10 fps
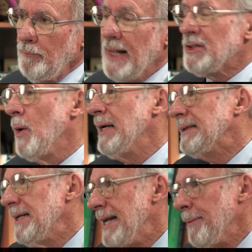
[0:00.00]
And so he's
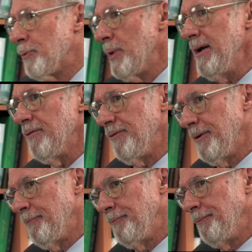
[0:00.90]
in deep grief.
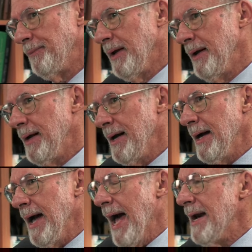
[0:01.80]

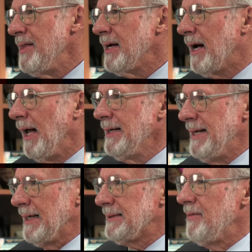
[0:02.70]
And in the
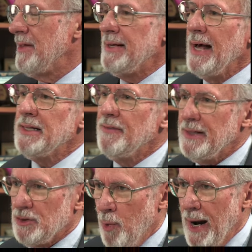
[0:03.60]
context of the death of
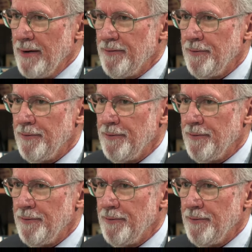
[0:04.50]
his wife,